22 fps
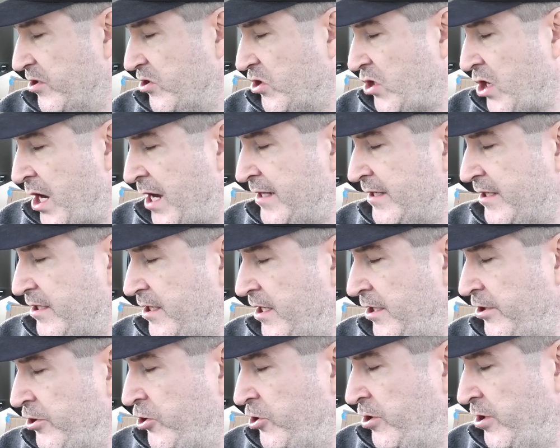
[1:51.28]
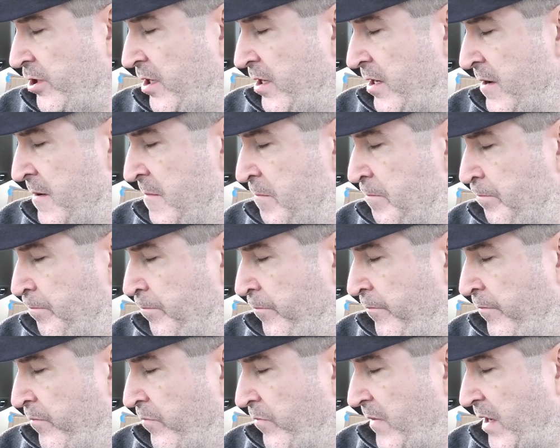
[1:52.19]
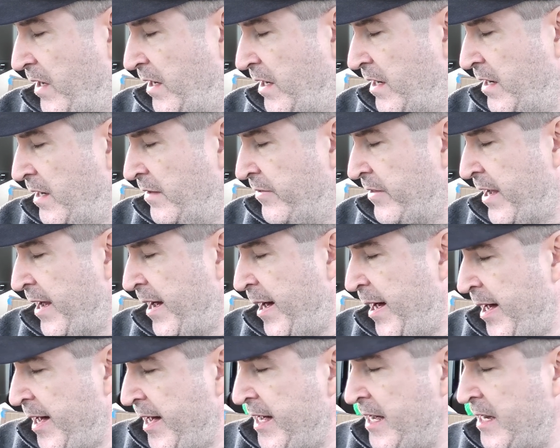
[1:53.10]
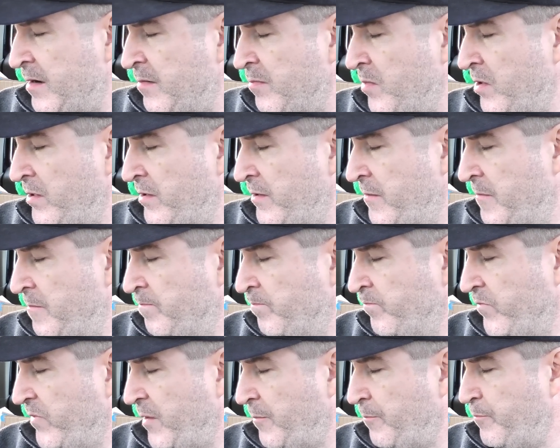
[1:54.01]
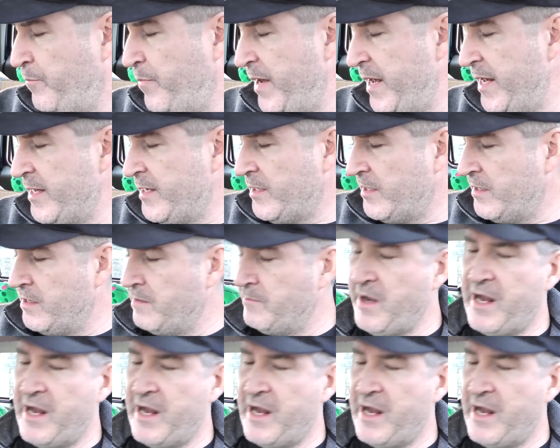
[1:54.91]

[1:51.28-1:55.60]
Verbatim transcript: sausage, uh, the ham, the bacon.